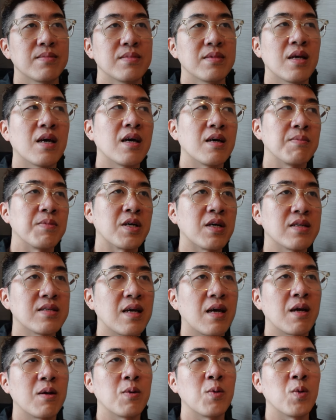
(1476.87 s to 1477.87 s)
yeah, because
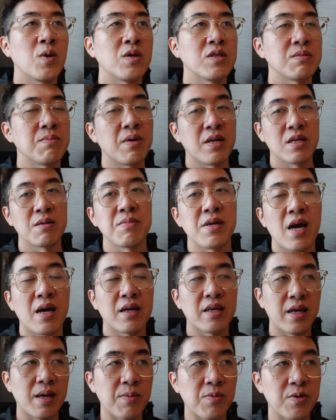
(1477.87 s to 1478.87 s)
I was better
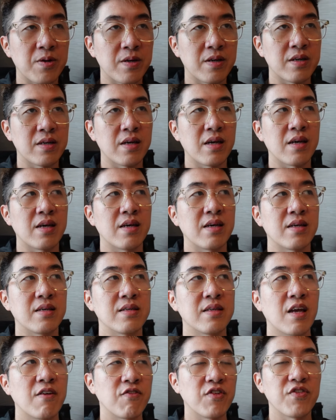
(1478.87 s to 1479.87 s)
behind camera
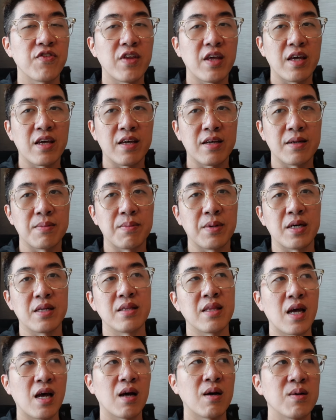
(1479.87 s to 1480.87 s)
and everything, but
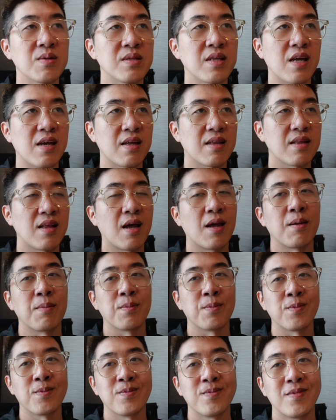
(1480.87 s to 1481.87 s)
now that I
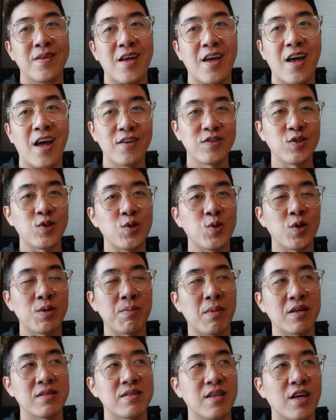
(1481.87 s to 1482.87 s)
have to do it
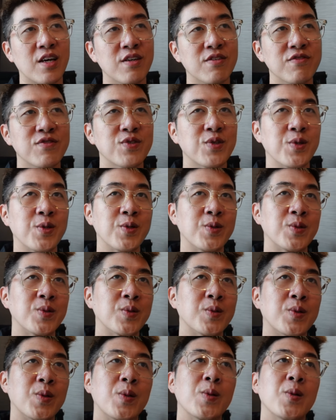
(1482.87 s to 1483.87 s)
myself, so